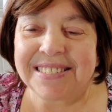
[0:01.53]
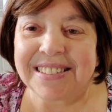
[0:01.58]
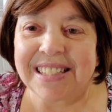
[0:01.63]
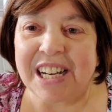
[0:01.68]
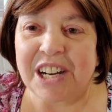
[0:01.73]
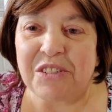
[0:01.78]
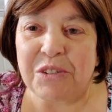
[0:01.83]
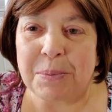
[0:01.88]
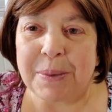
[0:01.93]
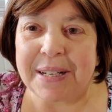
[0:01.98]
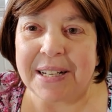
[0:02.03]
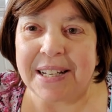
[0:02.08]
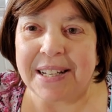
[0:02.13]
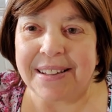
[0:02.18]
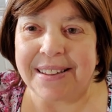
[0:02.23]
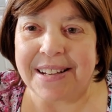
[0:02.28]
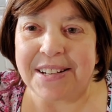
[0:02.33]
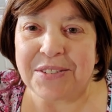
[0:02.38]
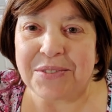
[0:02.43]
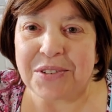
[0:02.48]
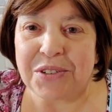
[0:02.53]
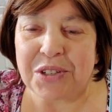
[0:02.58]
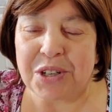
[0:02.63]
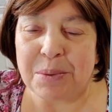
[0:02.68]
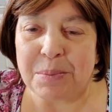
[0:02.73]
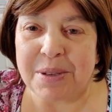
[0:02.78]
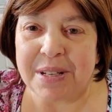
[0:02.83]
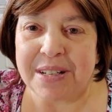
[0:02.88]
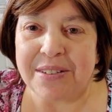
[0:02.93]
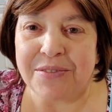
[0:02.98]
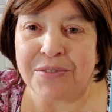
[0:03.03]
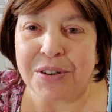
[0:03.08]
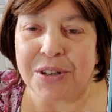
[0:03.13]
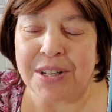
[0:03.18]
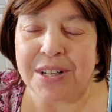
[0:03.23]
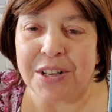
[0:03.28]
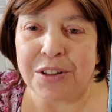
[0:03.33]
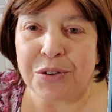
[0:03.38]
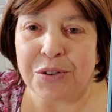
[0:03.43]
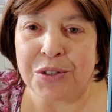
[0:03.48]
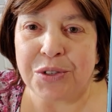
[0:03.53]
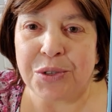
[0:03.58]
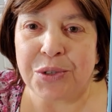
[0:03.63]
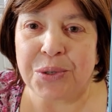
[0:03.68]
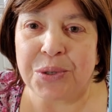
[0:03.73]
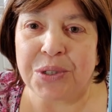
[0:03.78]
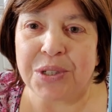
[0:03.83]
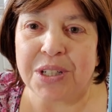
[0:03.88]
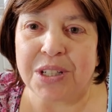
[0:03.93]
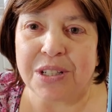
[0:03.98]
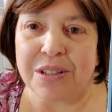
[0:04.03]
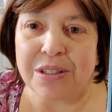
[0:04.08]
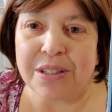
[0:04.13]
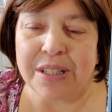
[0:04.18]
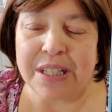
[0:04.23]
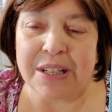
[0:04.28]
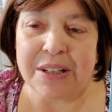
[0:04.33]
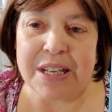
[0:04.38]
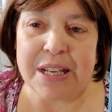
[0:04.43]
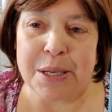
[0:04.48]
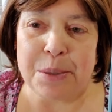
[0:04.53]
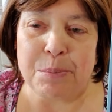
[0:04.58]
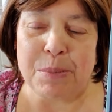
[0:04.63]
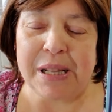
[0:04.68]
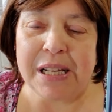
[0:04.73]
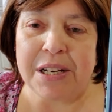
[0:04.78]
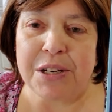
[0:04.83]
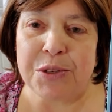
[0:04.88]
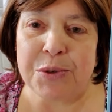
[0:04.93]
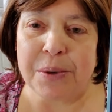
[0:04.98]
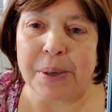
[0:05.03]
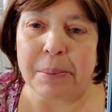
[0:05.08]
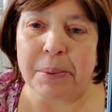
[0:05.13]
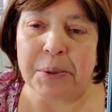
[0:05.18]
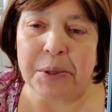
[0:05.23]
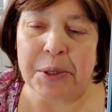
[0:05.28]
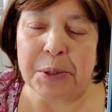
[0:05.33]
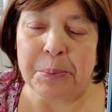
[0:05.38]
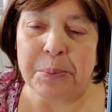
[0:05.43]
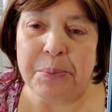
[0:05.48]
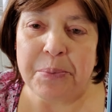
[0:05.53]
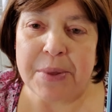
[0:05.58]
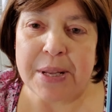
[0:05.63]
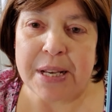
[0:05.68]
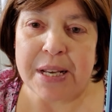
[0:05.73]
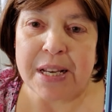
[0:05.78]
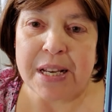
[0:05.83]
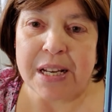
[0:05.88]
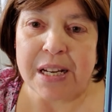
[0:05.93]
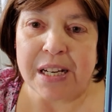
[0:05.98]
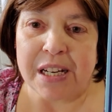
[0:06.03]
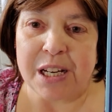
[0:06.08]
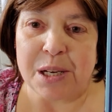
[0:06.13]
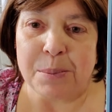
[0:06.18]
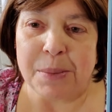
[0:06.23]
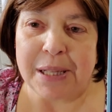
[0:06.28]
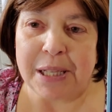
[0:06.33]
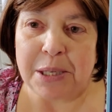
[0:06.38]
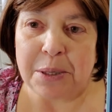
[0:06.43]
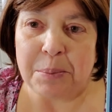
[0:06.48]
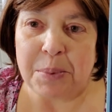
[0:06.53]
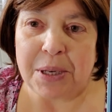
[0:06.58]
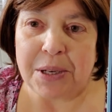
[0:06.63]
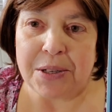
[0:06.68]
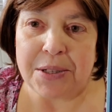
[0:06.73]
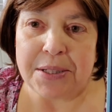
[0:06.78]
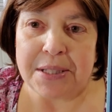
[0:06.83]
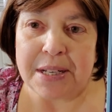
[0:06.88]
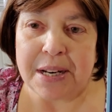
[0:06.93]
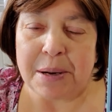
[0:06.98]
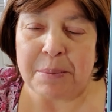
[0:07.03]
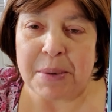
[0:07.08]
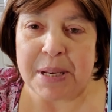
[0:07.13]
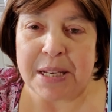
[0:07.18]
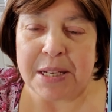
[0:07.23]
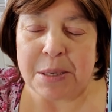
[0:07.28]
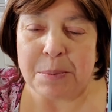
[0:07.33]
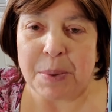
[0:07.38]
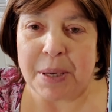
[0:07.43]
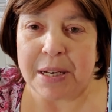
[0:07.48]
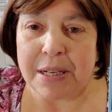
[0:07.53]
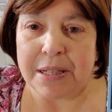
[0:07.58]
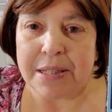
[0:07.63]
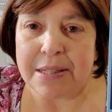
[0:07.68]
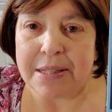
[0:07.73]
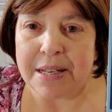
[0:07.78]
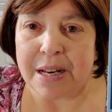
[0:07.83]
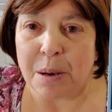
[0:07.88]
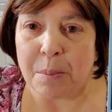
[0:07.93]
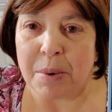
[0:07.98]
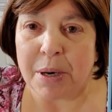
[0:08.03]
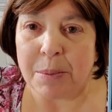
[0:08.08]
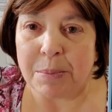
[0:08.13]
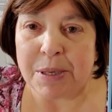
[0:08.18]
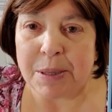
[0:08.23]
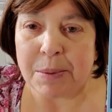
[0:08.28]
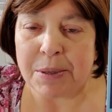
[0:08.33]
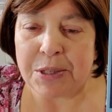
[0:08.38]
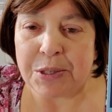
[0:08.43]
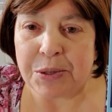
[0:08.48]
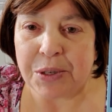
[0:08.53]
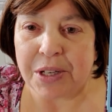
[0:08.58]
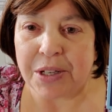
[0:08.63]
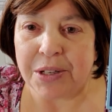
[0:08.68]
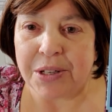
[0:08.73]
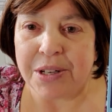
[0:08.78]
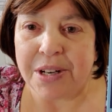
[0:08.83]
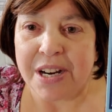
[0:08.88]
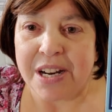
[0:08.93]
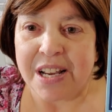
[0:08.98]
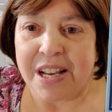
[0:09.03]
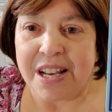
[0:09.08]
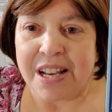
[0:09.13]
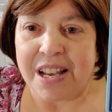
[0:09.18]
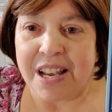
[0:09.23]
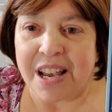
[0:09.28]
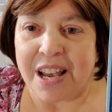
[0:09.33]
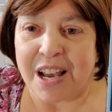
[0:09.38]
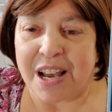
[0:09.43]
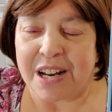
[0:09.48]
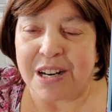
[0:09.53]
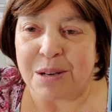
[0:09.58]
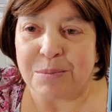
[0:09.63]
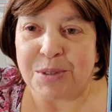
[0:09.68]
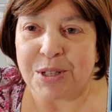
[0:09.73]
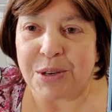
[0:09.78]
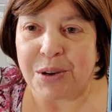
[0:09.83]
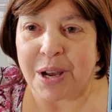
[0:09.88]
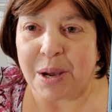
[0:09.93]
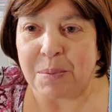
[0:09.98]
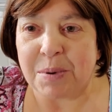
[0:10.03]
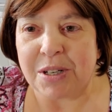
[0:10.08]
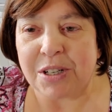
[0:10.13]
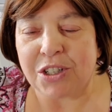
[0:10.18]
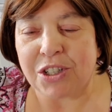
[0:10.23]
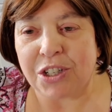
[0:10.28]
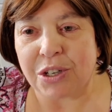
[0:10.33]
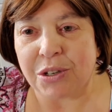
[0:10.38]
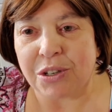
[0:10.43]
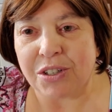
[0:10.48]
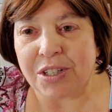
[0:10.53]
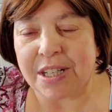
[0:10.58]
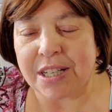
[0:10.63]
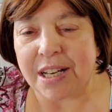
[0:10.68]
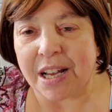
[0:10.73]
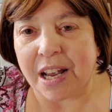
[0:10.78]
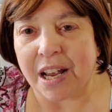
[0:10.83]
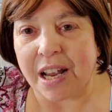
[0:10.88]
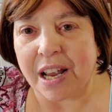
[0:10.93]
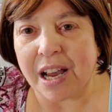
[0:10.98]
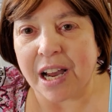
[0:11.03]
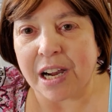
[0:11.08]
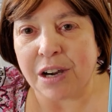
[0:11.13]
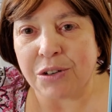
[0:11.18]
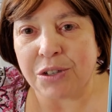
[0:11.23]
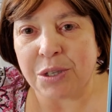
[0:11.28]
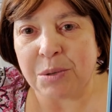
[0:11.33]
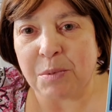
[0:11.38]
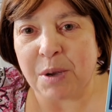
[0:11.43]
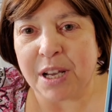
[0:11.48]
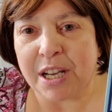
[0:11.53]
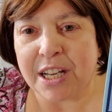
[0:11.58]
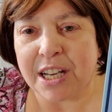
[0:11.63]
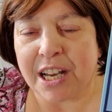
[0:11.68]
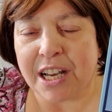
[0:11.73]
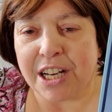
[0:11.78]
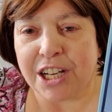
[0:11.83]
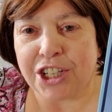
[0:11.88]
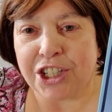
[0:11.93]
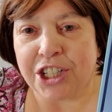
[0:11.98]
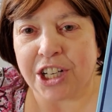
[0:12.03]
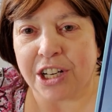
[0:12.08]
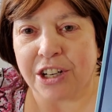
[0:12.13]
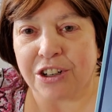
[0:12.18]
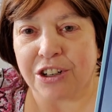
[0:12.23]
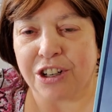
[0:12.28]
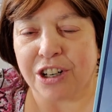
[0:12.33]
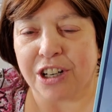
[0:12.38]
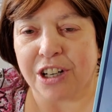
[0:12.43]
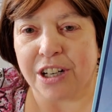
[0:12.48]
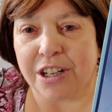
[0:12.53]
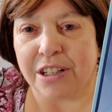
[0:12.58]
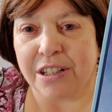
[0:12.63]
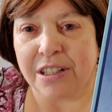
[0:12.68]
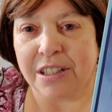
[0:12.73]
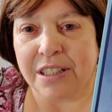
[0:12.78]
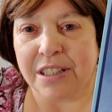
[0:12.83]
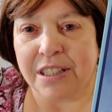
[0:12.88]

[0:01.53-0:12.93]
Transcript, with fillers: Hi everybody, thanks for joining me for another tutorial in Melinda's Rubber Room. I'm Melinda Pierce and I'm an independent Stampin' Up! demonstrator and I'm so happy to show you today how to make a shaker card.